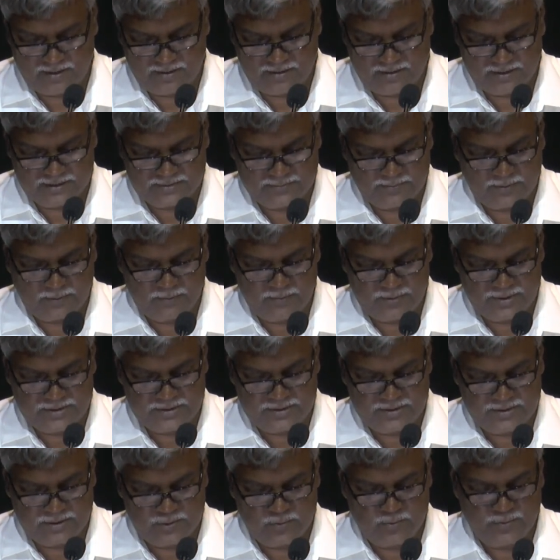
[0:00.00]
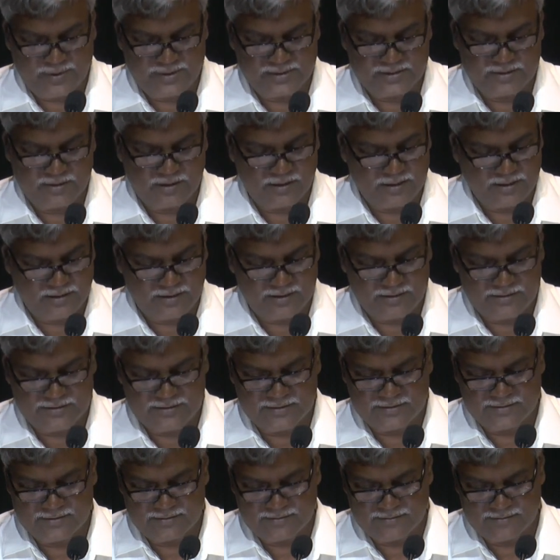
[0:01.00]
He has published numerous
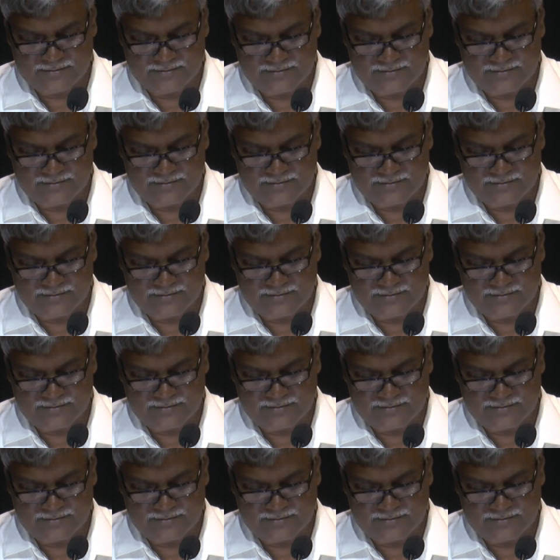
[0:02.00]
articles